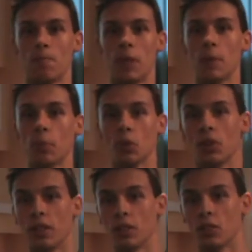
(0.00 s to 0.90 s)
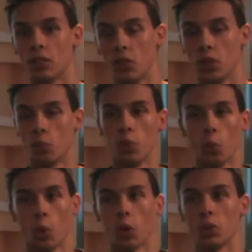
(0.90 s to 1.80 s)
people and the, the
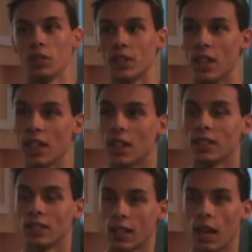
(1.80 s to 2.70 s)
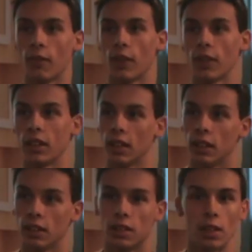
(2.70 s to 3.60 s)
world. It's got a very
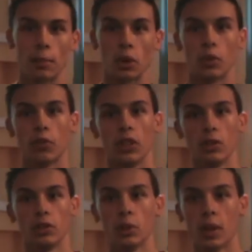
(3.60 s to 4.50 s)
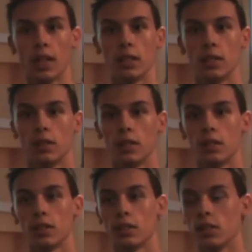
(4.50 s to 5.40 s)
similar feel to it,
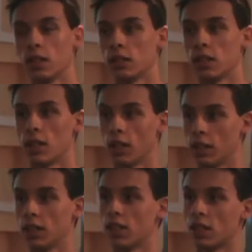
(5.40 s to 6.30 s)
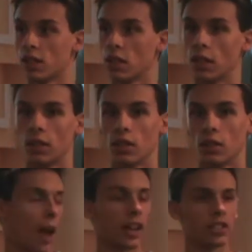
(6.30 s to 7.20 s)
none say the least.
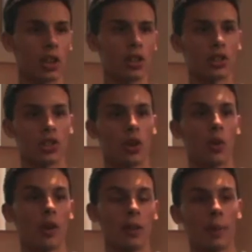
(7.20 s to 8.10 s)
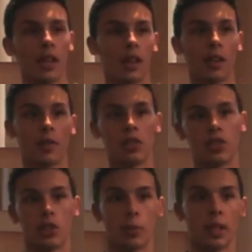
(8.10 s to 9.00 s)
I saw the show in the beginning of this
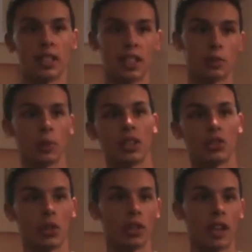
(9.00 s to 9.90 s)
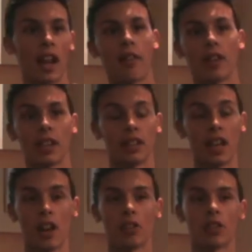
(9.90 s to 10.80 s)
year because that's when they started airing it.
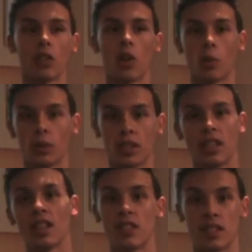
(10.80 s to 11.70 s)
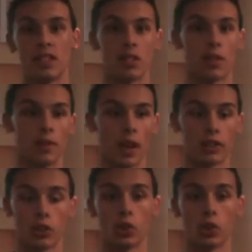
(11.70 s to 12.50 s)
They aired it along with the 10th season of Doctor